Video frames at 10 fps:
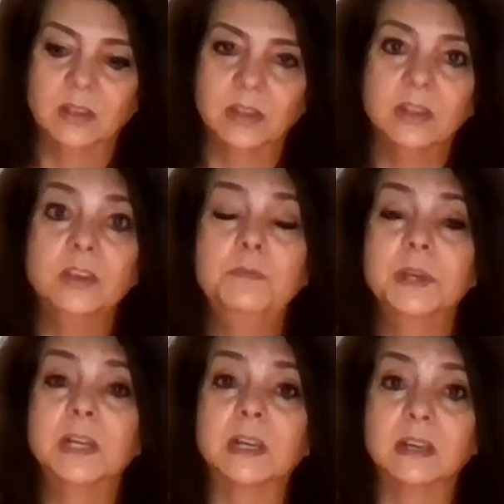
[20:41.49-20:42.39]
You
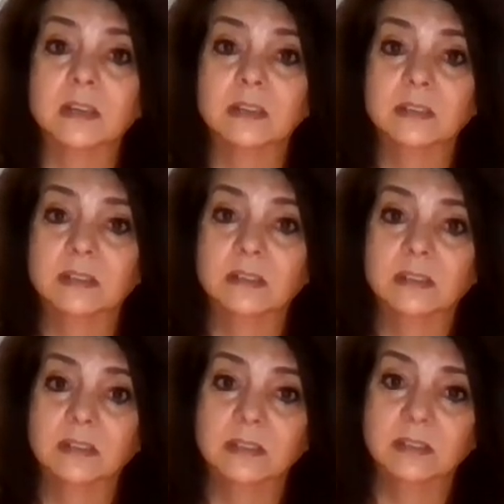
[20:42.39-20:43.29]
pick
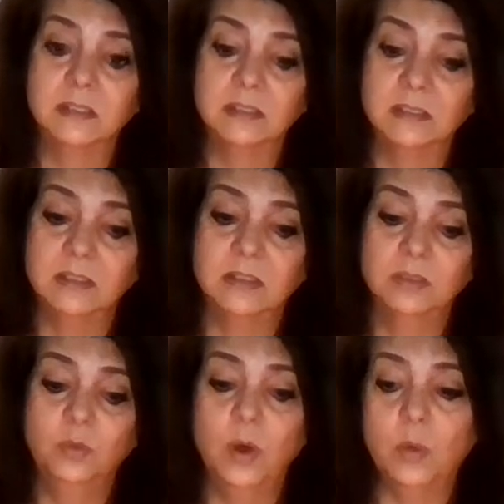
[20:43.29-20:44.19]

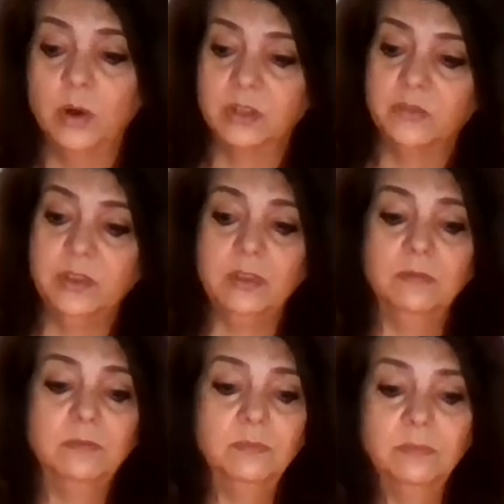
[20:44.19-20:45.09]
what works for you,
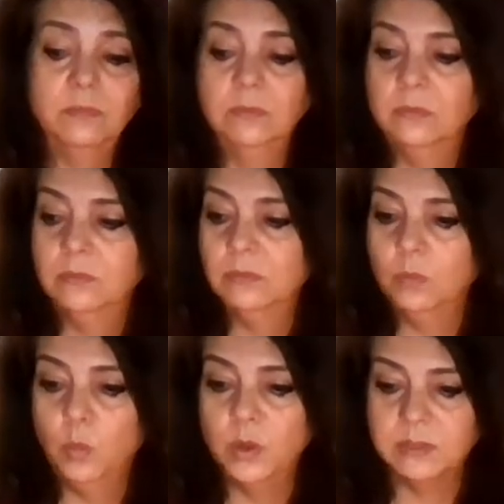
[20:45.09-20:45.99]

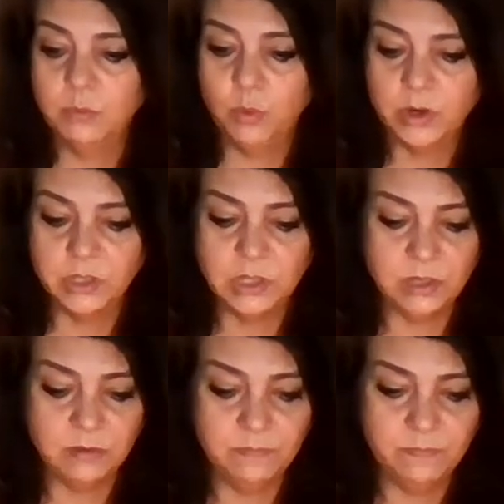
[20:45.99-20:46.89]
what's important to you.